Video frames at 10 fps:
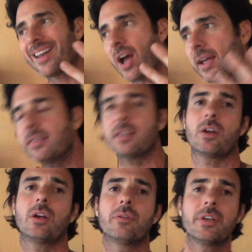and I think
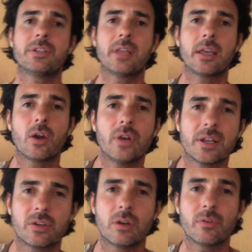the only reason they go
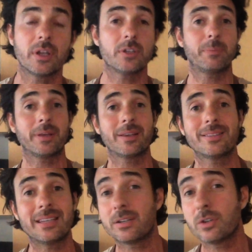nuts over it is
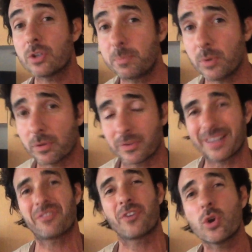because it looks beautiful.
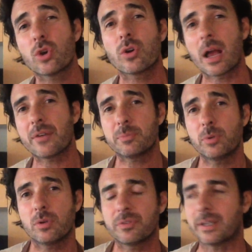It photographs
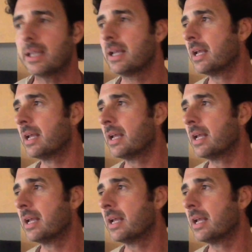beautifully.